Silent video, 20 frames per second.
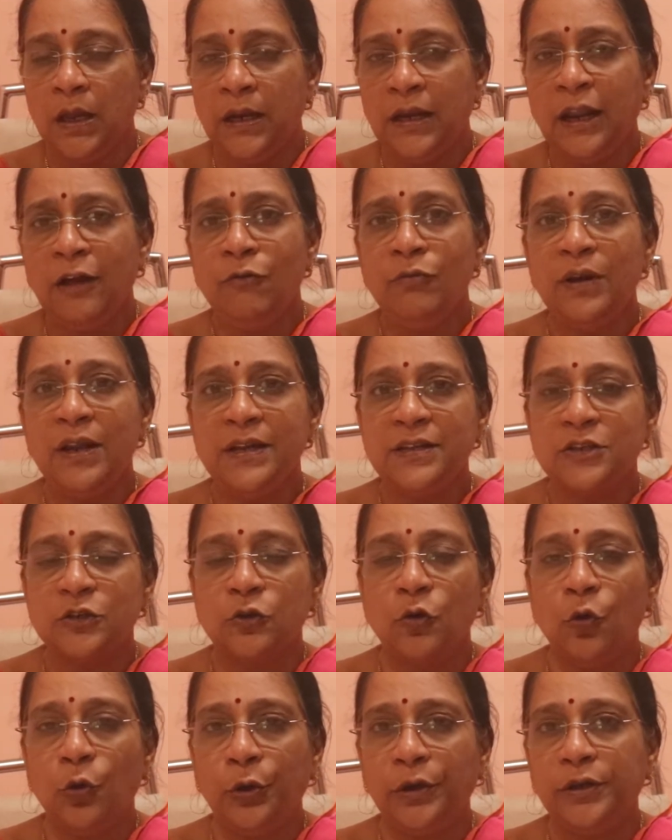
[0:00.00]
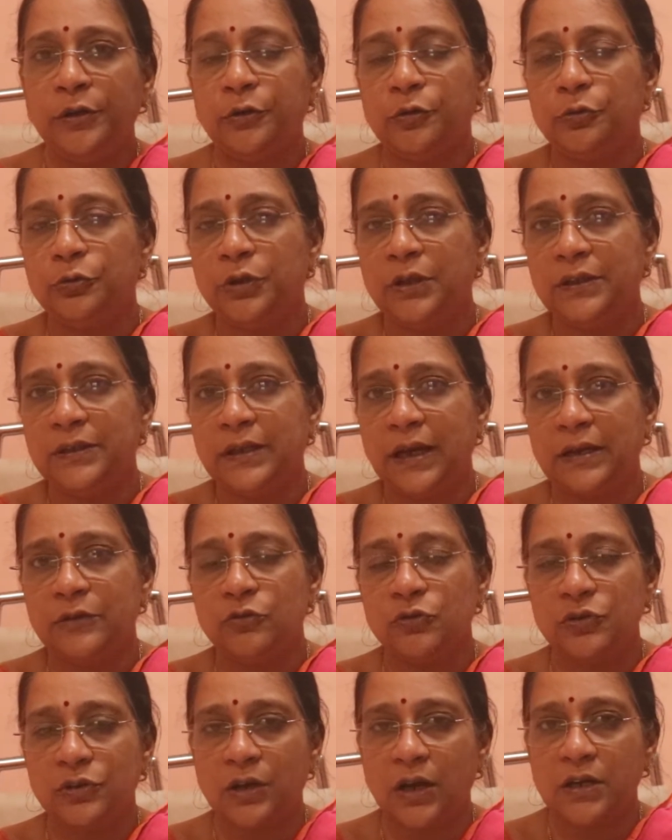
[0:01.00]
Now let's go into the
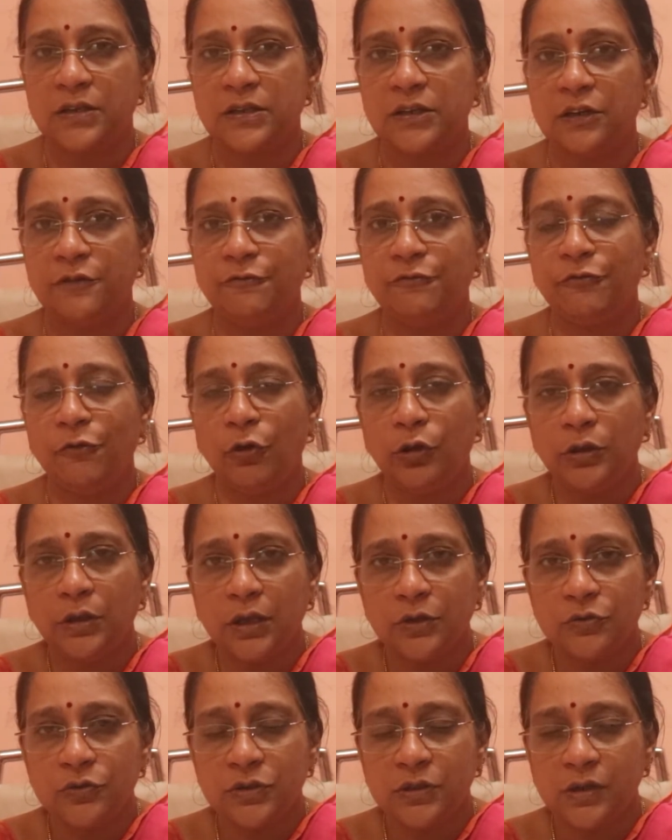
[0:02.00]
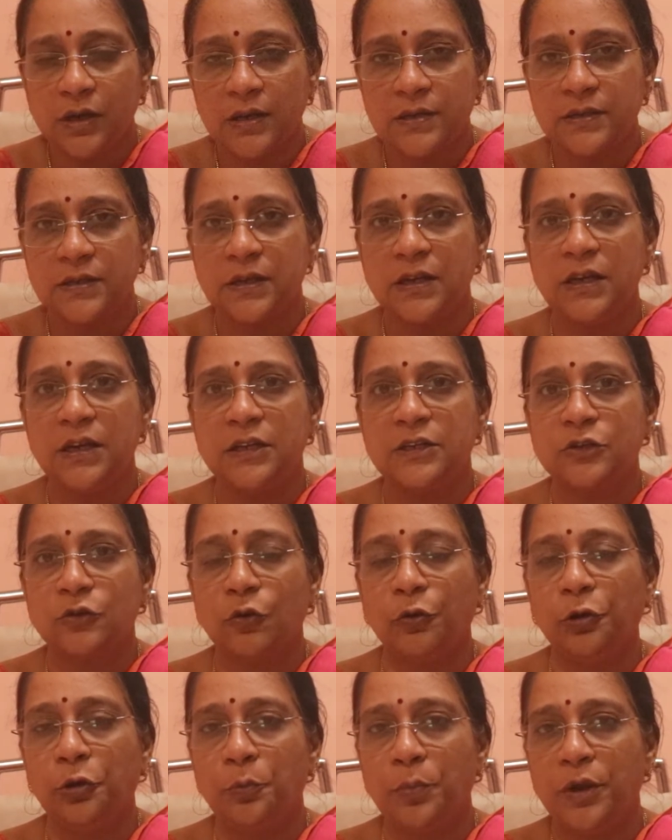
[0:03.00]
Dhanush Rasi. For Dhanush Rasi, it's
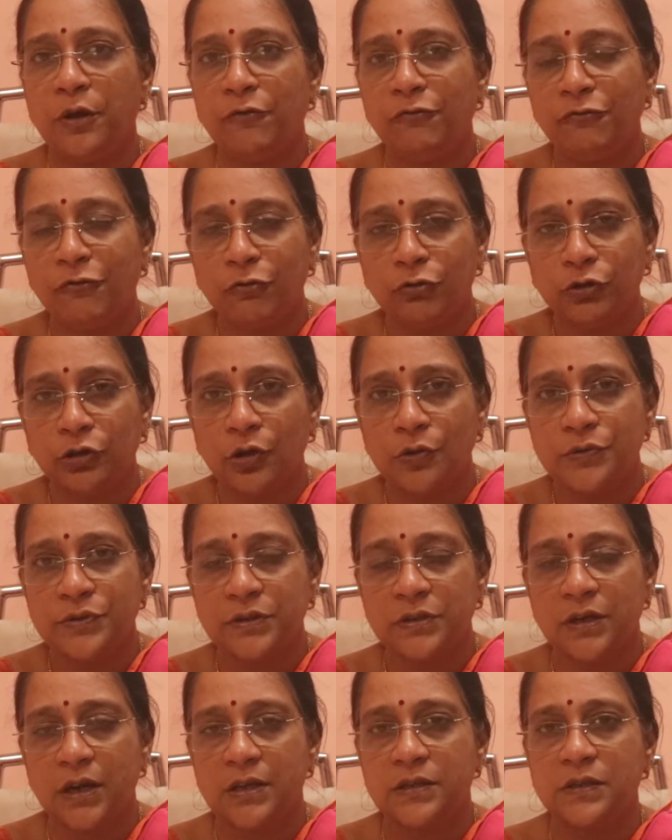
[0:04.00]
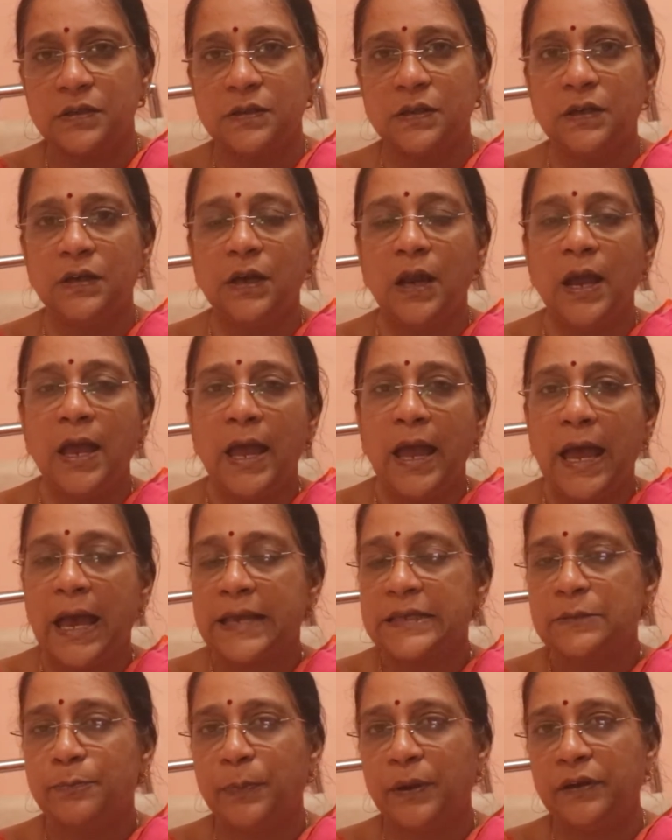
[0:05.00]
going to be a 4th house transit
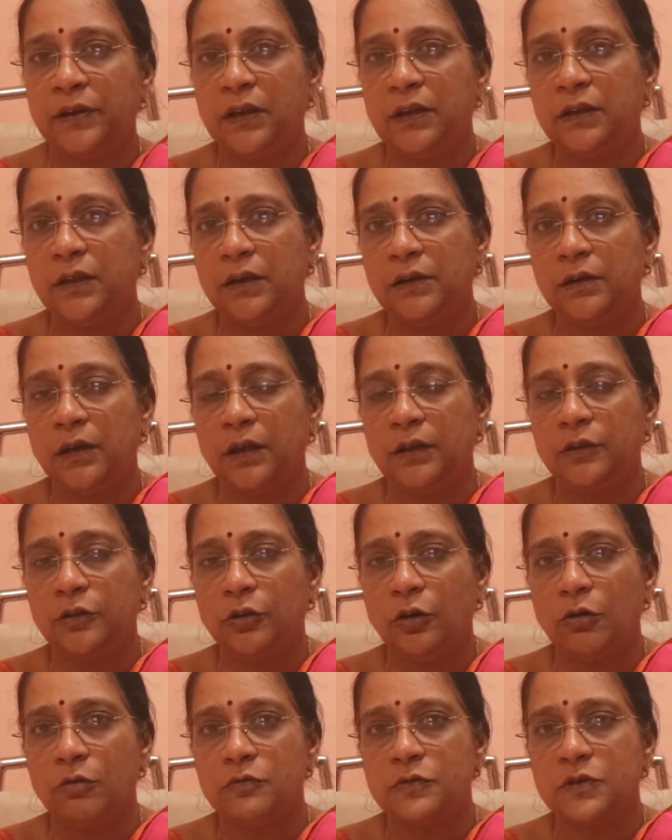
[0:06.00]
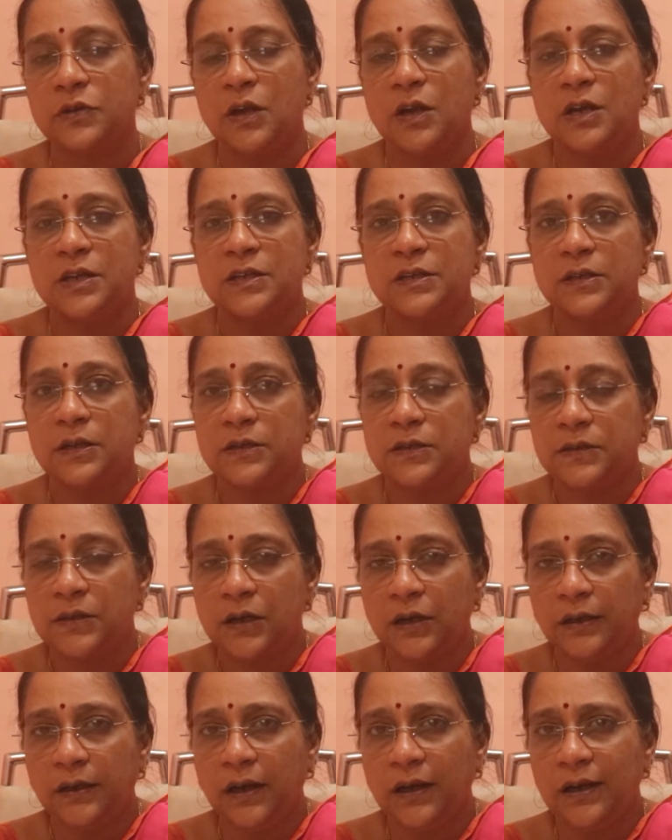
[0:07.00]
aspecting the 10th house. So
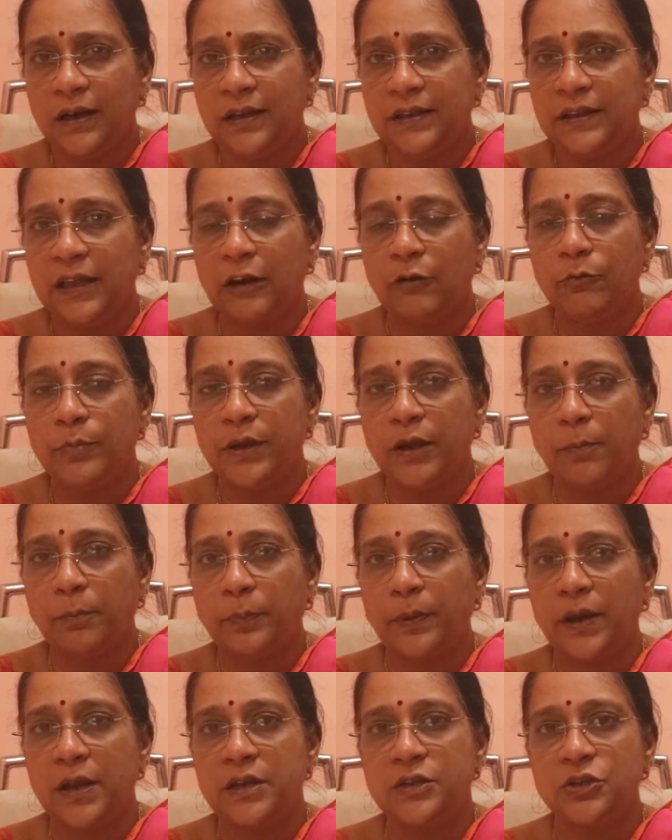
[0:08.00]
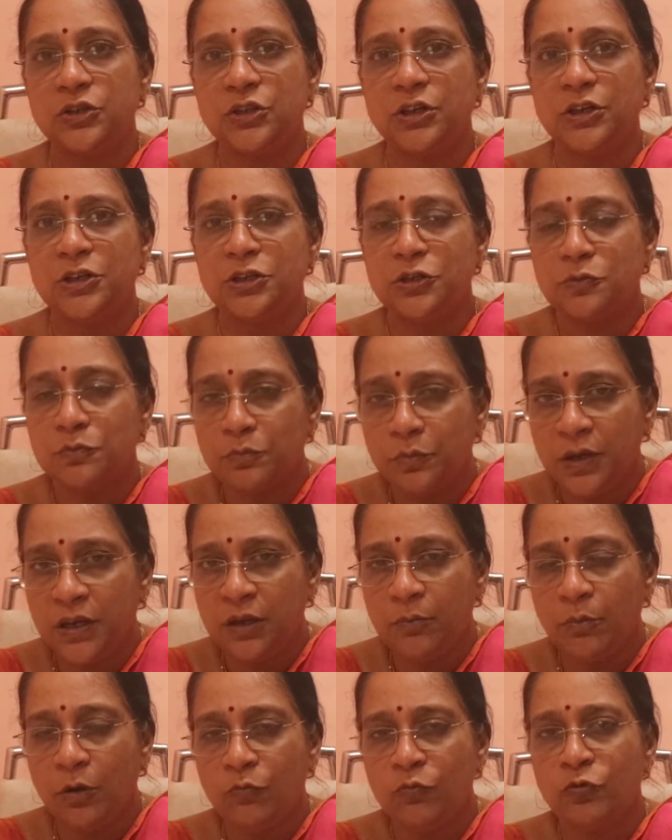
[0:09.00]
certainly there will be a place change.
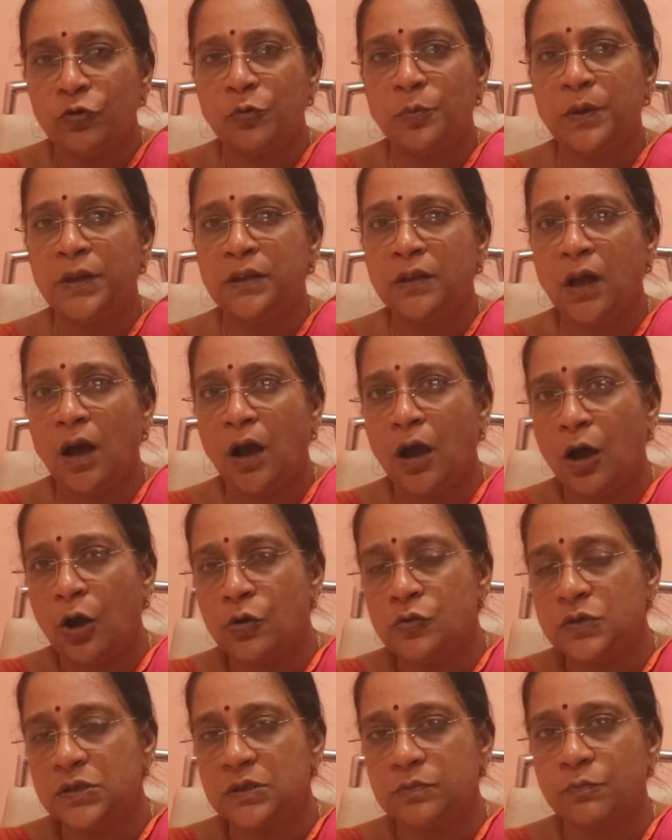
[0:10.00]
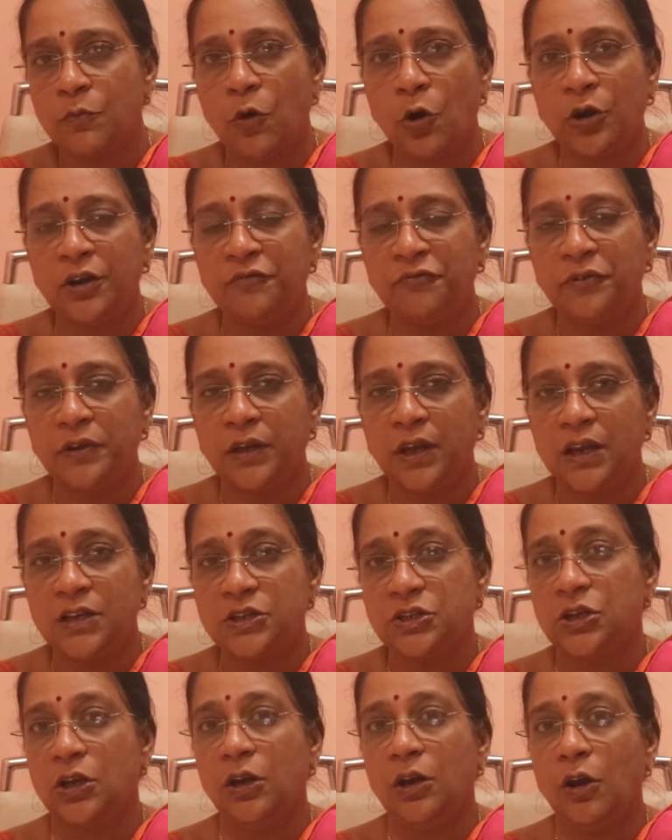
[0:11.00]
Minimum would be the house
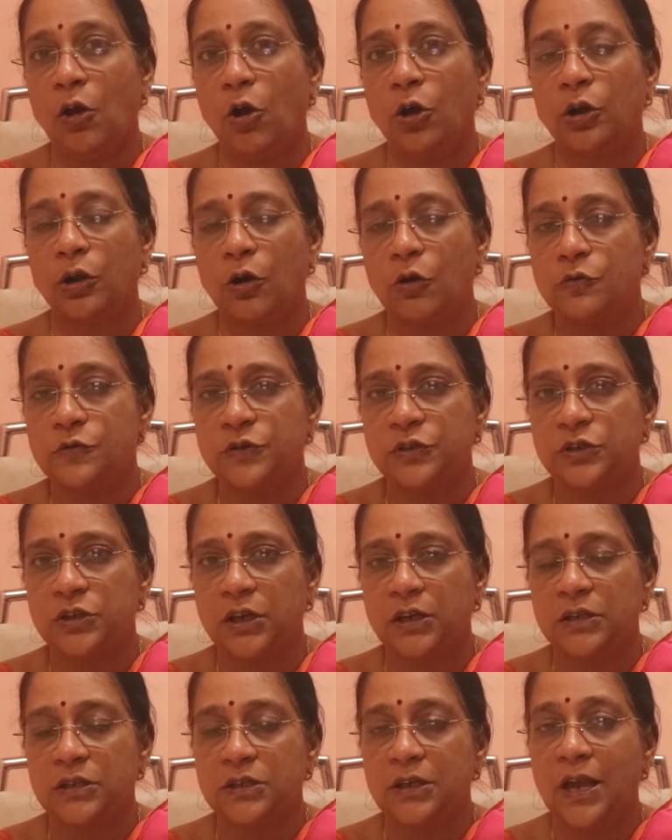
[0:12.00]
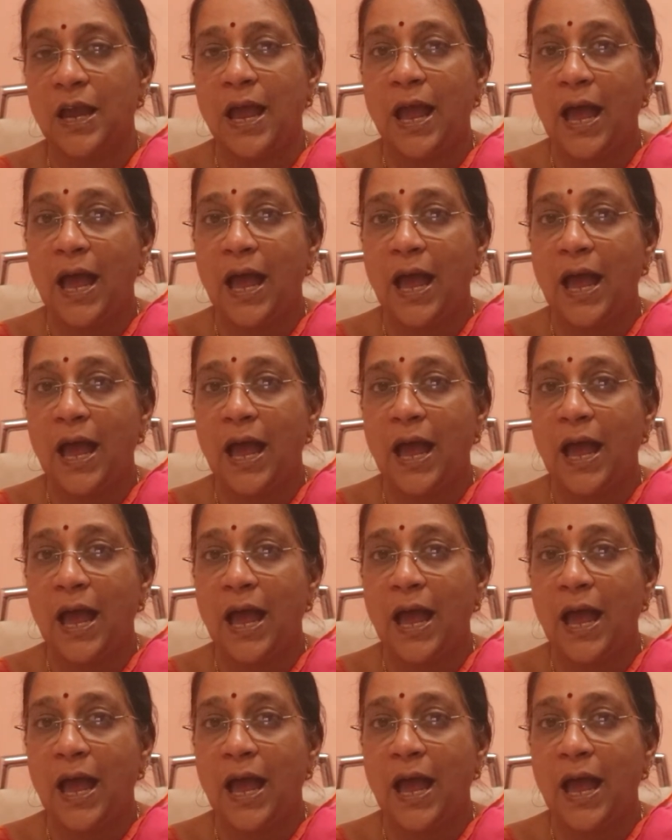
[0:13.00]
modification or house change.